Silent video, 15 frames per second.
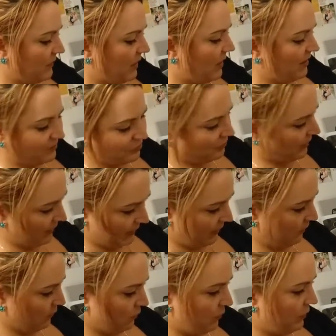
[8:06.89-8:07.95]

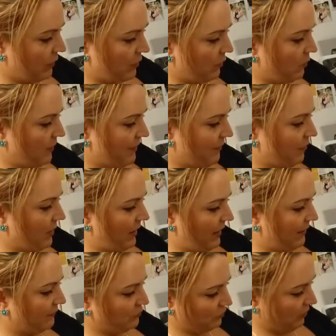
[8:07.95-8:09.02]
dry, whatever I
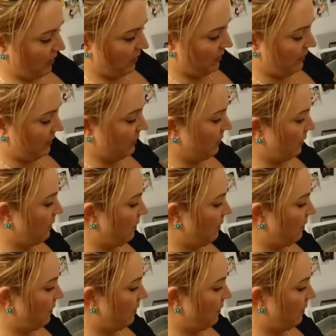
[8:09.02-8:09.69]
have dried.